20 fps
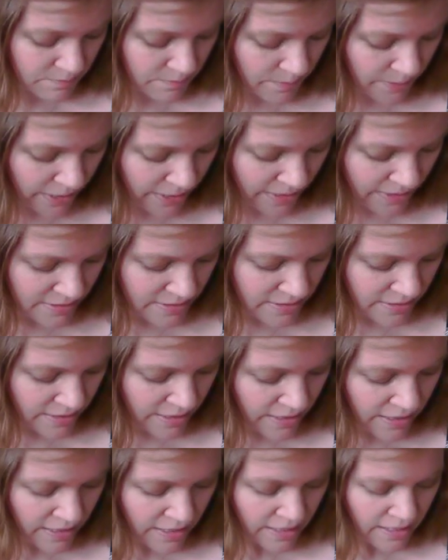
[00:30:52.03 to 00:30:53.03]
But
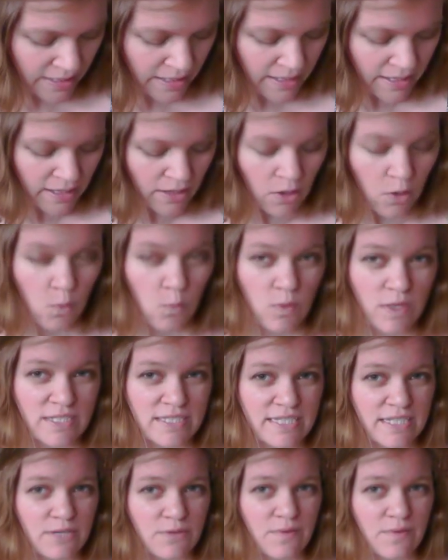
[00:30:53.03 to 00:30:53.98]
once it